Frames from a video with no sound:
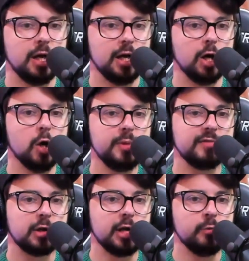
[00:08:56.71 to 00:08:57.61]
Uh, hope you have
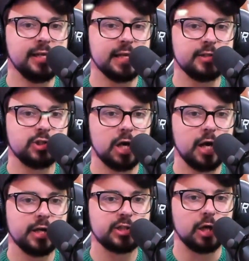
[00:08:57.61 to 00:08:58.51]
a great weekend, Josh.